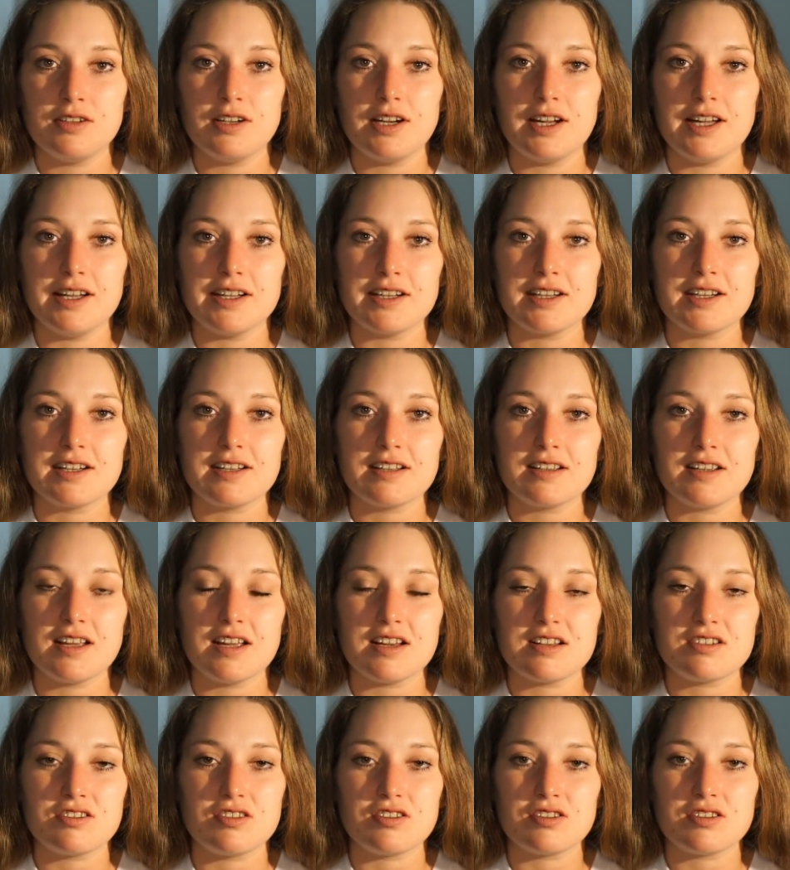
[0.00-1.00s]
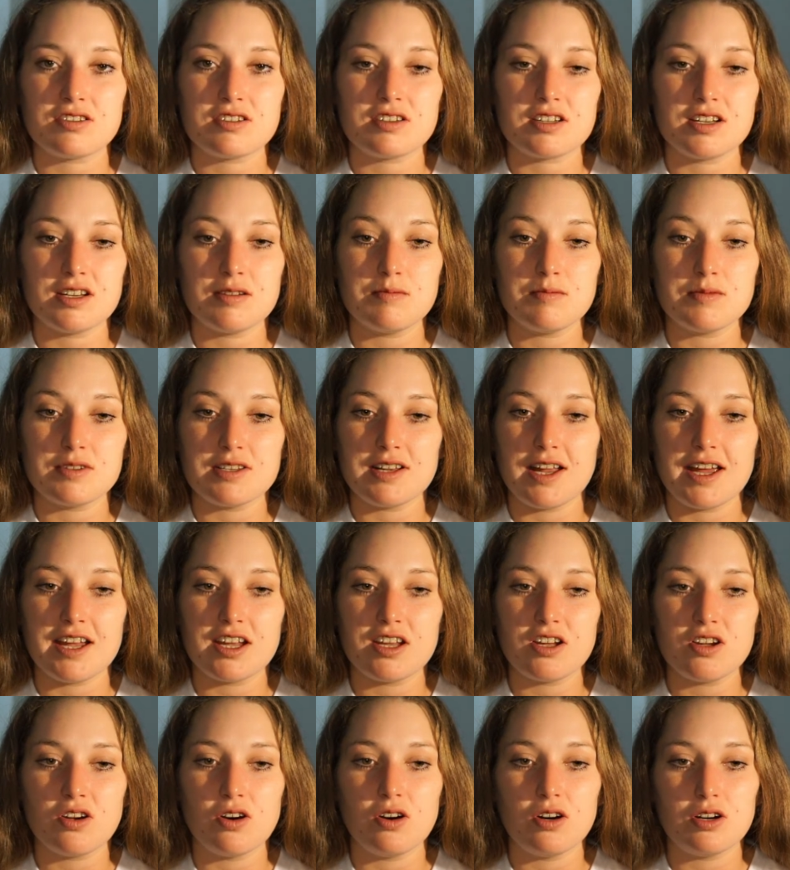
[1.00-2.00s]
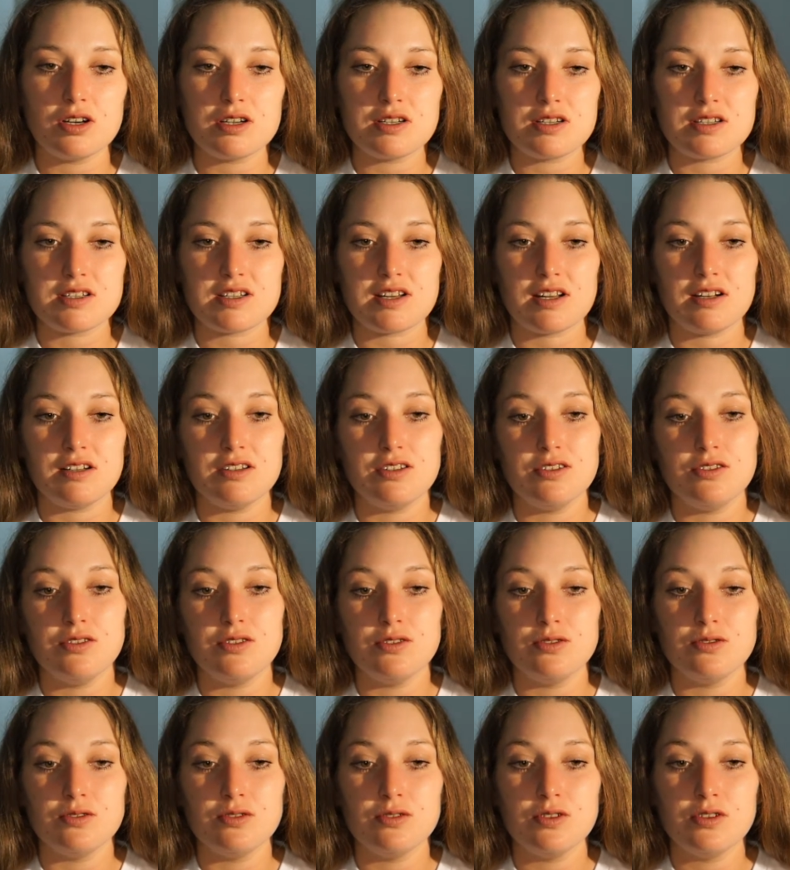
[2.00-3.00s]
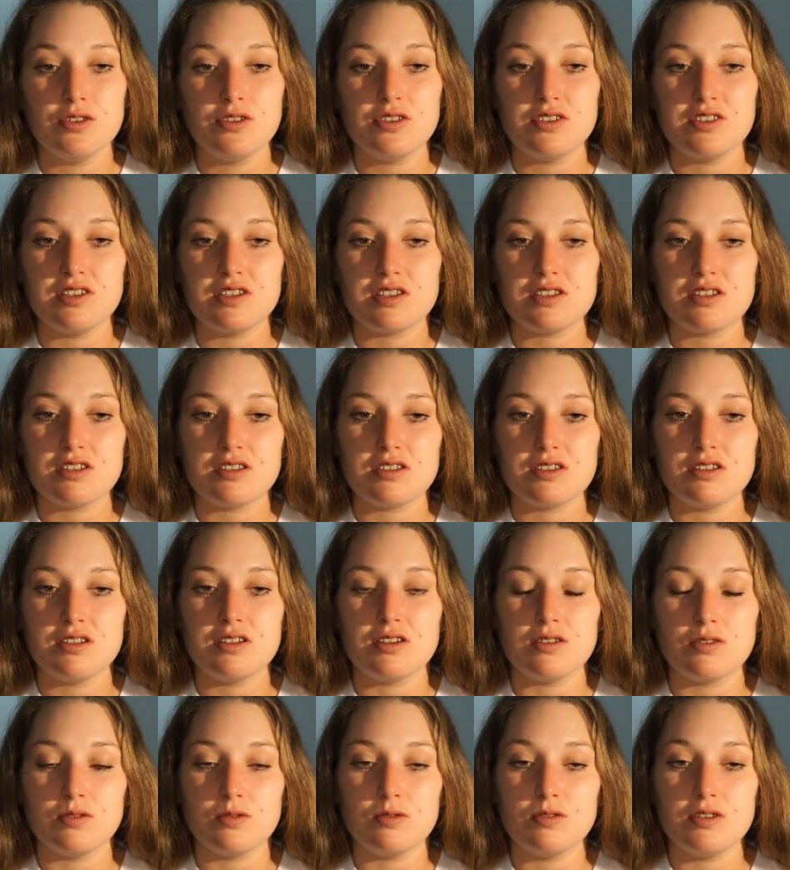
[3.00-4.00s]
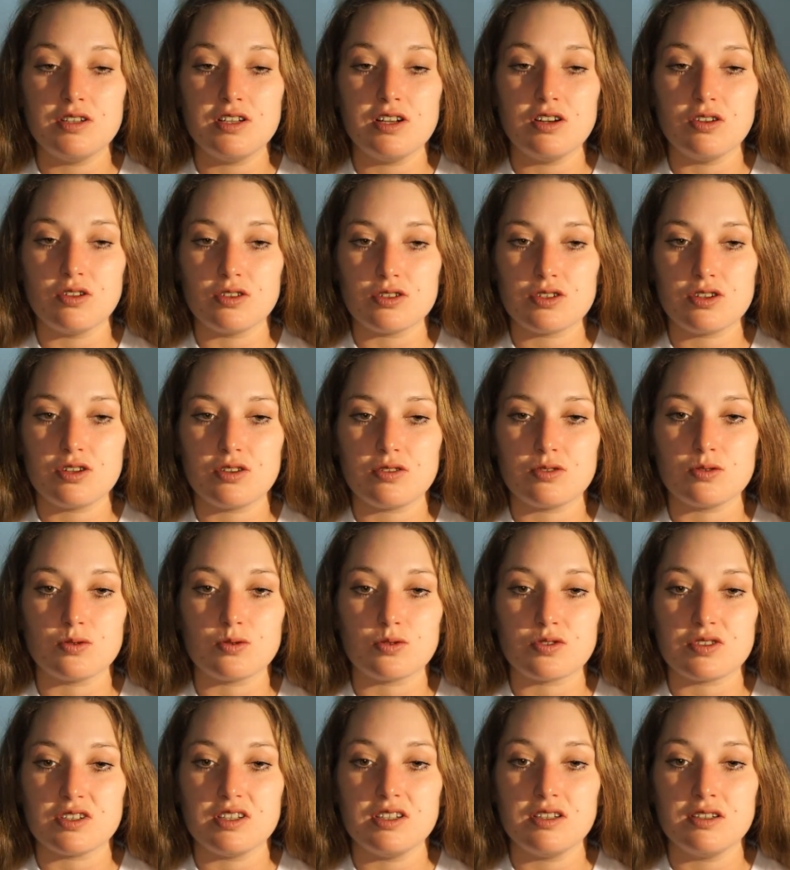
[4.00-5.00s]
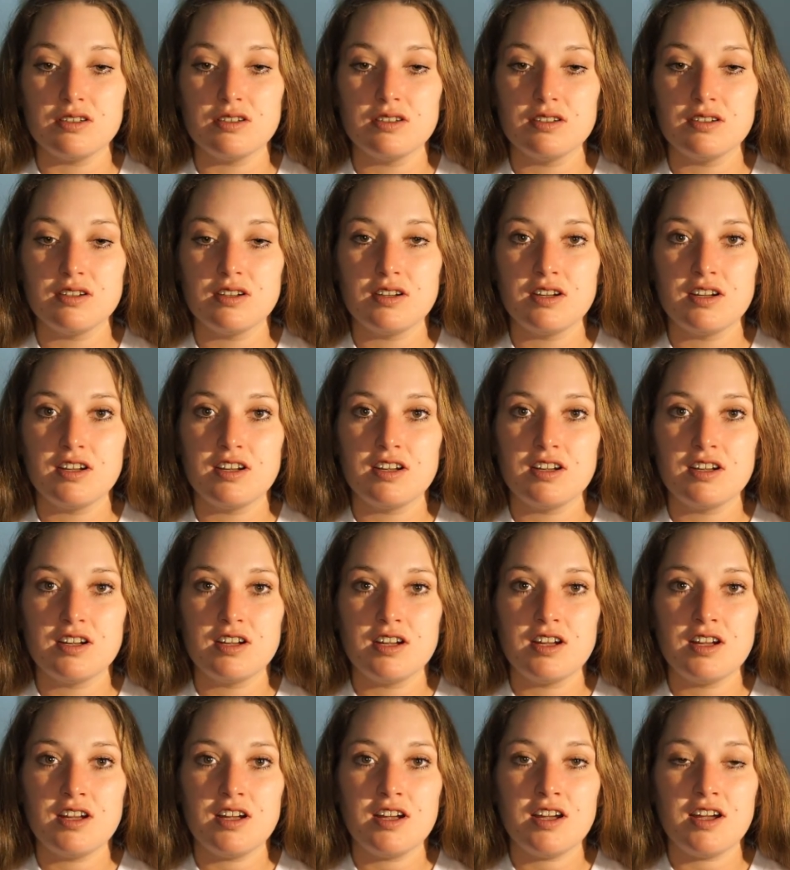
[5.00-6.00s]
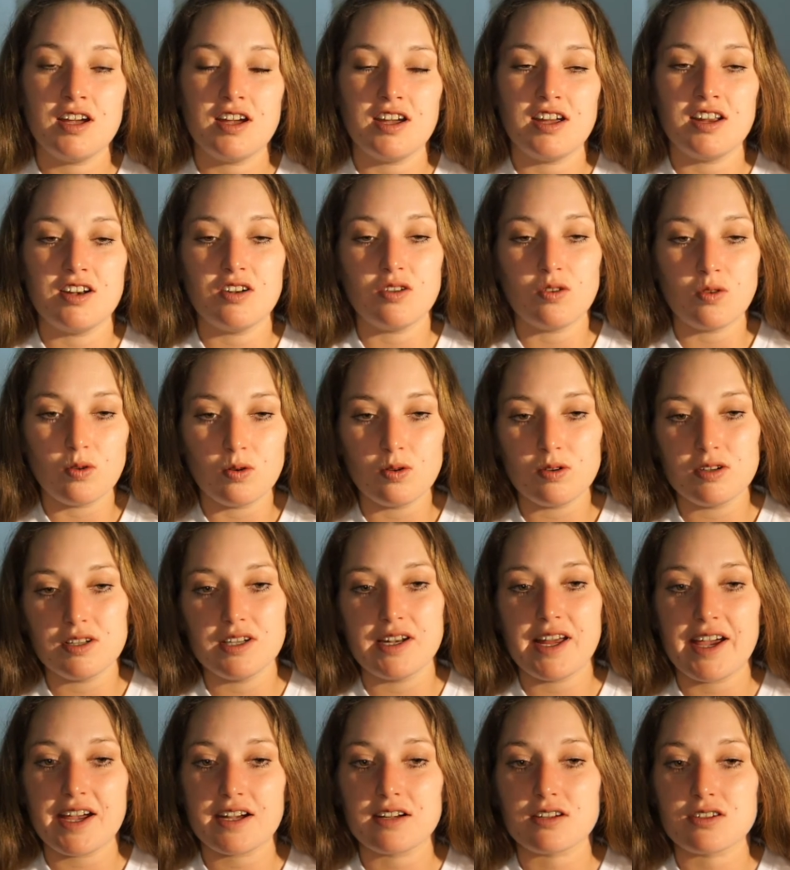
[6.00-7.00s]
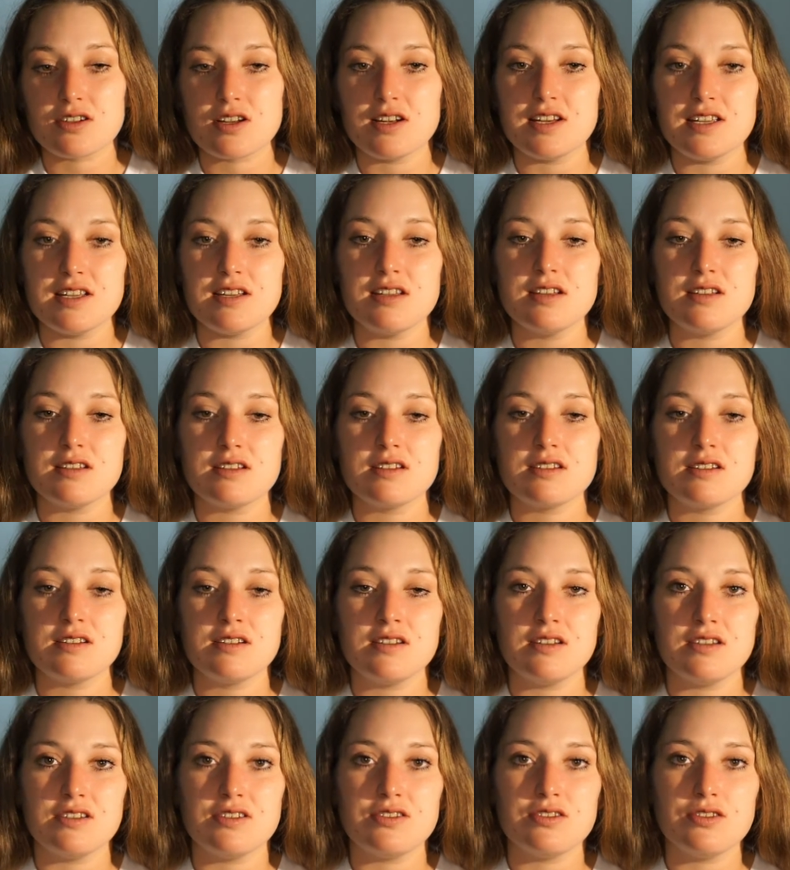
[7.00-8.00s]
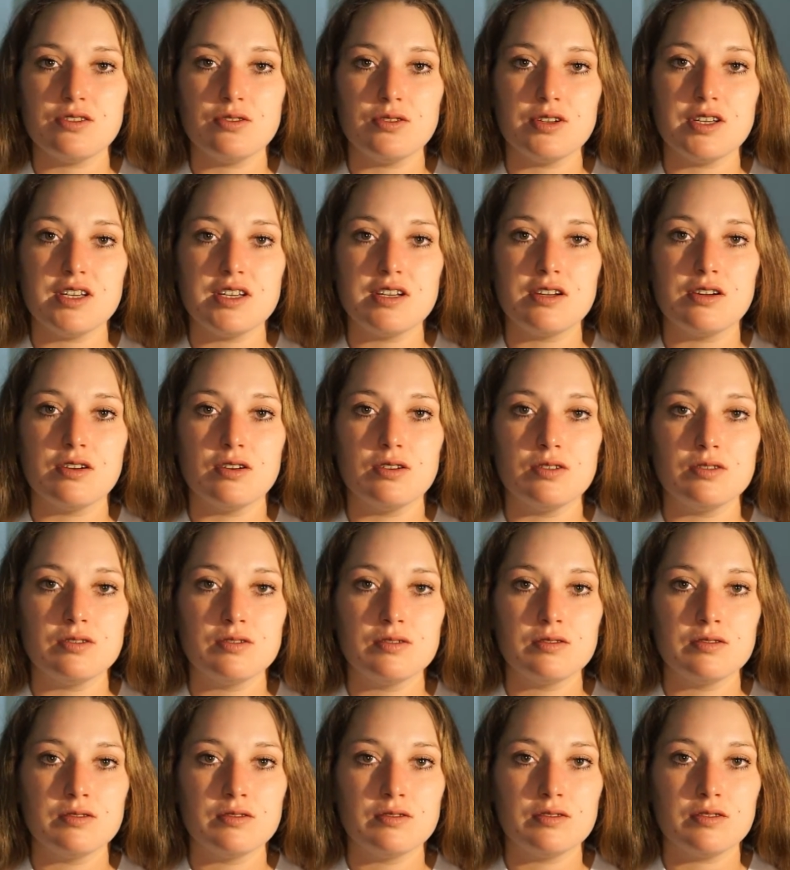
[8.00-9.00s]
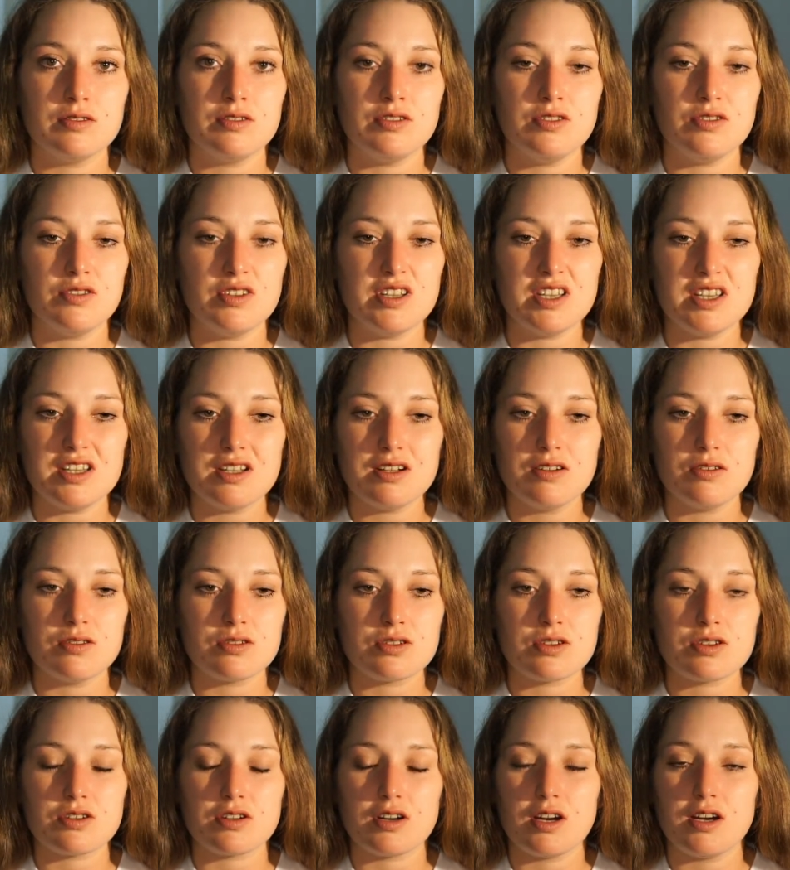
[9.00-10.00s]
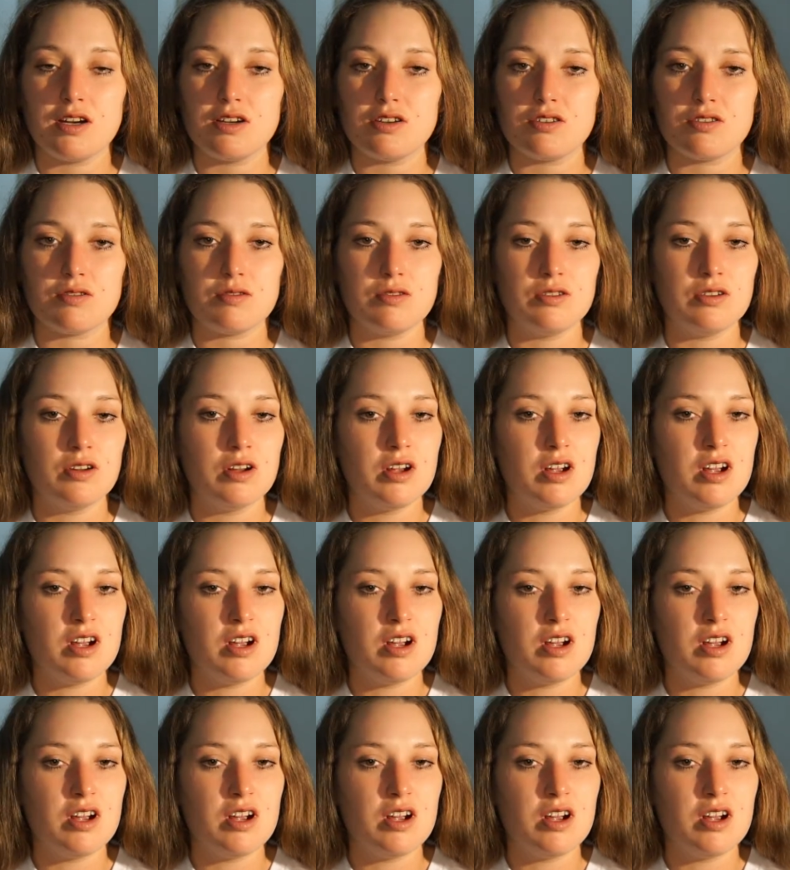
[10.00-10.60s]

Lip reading: Like, it just seems like God is telling you this is the only logical thing. And all it actually is your ego. Your ego's trying to